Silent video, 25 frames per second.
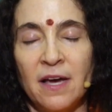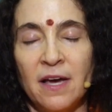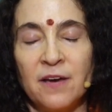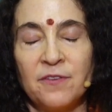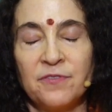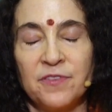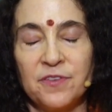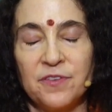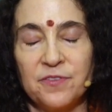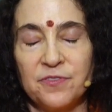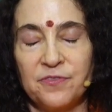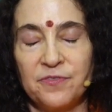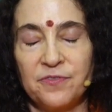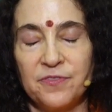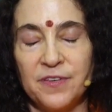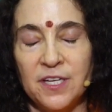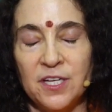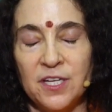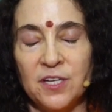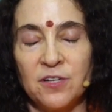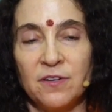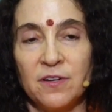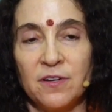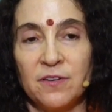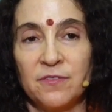of the
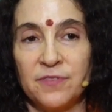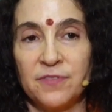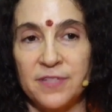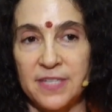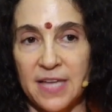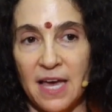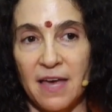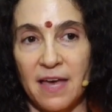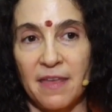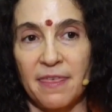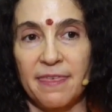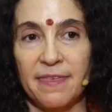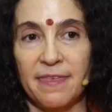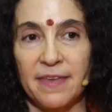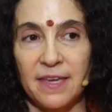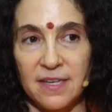fear of death